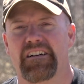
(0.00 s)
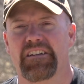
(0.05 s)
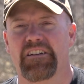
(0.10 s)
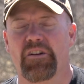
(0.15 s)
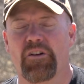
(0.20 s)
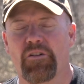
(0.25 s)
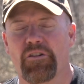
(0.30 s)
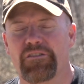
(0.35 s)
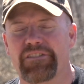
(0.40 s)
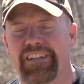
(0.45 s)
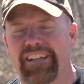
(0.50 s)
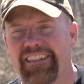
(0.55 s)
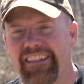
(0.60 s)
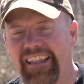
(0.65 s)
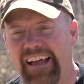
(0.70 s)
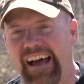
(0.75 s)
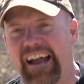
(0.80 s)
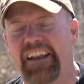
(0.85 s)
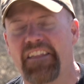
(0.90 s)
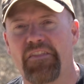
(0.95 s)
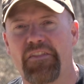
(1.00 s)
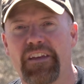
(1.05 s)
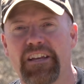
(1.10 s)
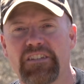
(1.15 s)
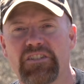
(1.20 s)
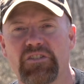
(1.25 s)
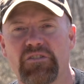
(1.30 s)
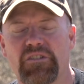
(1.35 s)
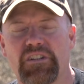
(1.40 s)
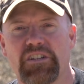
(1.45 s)
You know, there's a lot of
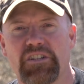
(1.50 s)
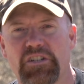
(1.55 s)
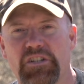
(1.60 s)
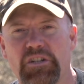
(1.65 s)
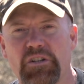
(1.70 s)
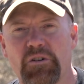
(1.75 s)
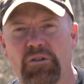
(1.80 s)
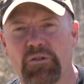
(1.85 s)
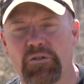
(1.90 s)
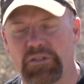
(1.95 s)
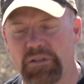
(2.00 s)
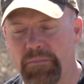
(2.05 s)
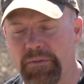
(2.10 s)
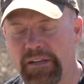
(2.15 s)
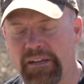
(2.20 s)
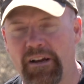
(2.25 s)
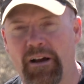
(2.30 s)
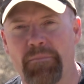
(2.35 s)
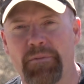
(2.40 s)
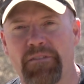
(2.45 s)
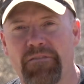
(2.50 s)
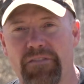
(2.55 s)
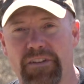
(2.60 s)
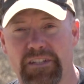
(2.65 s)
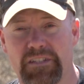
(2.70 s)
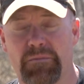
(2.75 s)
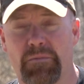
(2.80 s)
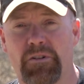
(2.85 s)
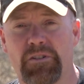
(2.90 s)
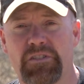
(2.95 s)
things you can do to become
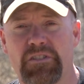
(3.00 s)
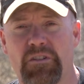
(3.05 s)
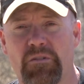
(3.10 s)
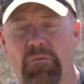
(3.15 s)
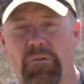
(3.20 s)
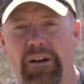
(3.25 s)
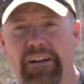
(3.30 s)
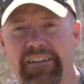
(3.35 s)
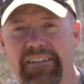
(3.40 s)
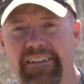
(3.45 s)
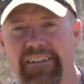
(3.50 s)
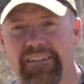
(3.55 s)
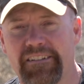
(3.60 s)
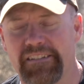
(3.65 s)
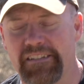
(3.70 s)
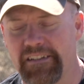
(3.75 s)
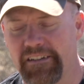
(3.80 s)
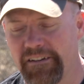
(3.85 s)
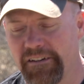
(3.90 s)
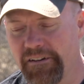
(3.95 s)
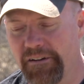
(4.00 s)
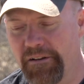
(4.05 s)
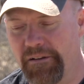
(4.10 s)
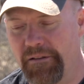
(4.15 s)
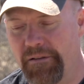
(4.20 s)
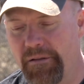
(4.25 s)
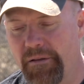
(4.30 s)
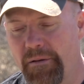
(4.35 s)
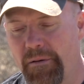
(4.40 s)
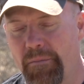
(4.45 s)
invisible to the white-tailed deer,
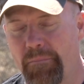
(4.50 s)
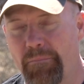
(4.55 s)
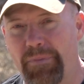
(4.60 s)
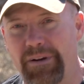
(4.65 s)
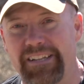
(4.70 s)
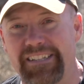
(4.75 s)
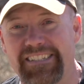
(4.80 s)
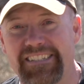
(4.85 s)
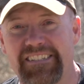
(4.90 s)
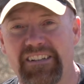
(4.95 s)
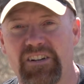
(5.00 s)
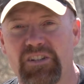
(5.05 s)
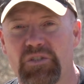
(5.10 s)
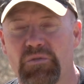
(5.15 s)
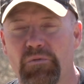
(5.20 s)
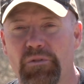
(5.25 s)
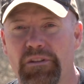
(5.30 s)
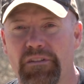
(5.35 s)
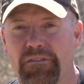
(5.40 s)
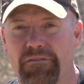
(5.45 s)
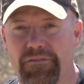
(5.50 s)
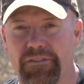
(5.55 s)
but it starts with the